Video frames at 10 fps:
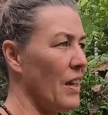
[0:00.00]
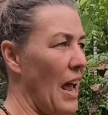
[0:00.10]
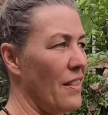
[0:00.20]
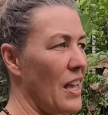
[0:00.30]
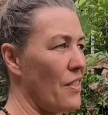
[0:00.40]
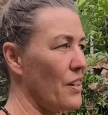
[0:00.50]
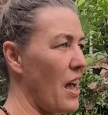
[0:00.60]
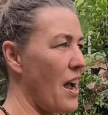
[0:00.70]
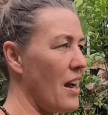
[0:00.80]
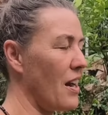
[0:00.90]
And the other
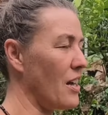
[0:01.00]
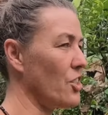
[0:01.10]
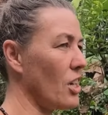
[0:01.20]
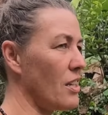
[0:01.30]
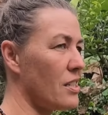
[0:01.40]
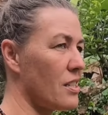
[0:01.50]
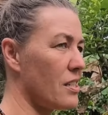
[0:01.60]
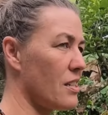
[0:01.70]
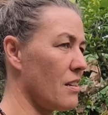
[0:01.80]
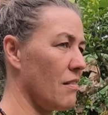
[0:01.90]
night I
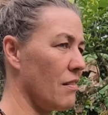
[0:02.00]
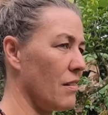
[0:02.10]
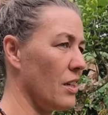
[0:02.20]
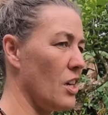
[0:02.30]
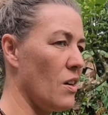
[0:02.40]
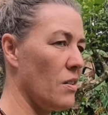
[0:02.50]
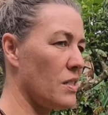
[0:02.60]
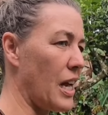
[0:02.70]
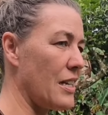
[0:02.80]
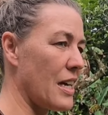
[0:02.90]
just,
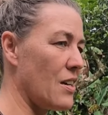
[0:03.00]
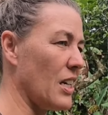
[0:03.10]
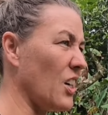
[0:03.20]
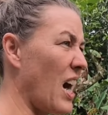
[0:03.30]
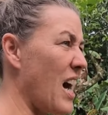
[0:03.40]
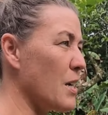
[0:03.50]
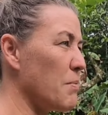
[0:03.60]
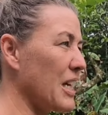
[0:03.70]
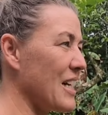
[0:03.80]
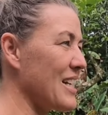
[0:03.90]
sat down and cried
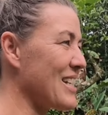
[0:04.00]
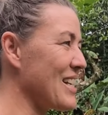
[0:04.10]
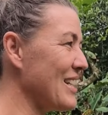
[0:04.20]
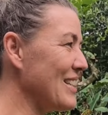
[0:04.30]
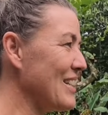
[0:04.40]
because